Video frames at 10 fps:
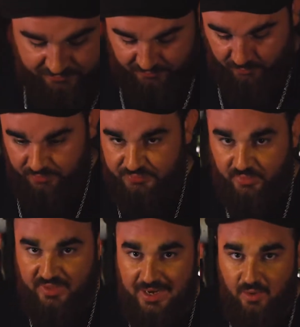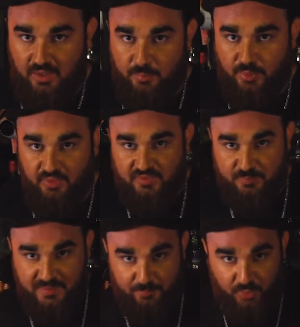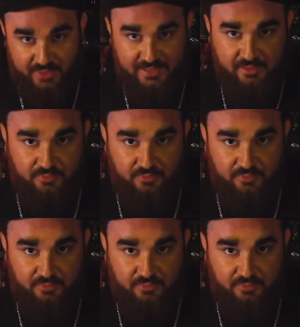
full. So now I'm going to put this big boy in the